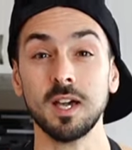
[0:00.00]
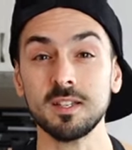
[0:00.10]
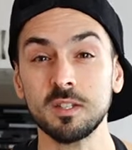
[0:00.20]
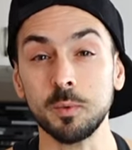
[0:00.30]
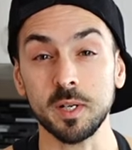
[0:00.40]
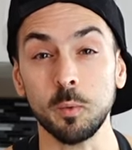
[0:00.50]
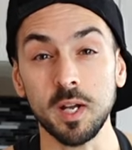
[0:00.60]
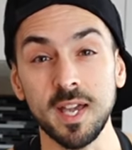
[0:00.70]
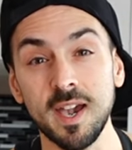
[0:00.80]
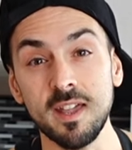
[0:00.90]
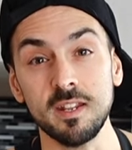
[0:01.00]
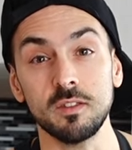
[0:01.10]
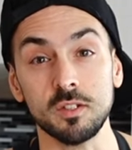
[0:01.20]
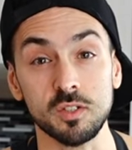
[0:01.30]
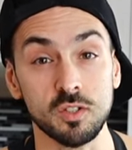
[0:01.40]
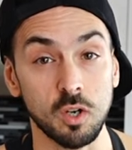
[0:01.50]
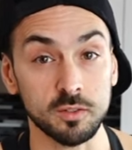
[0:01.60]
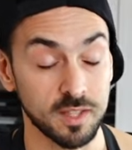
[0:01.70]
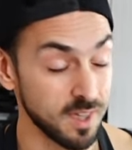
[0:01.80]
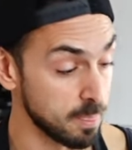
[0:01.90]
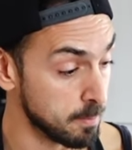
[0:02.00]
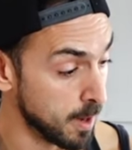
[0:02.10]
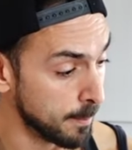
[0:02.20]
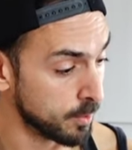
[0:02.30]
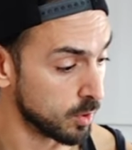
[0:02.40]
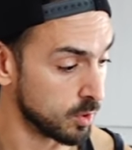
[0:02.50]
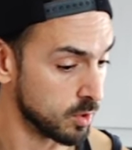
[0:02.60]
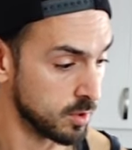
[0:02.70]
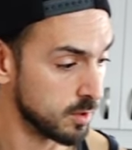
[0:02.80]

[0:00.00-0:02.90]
lastly, we're going to want to add in the salt and pepper.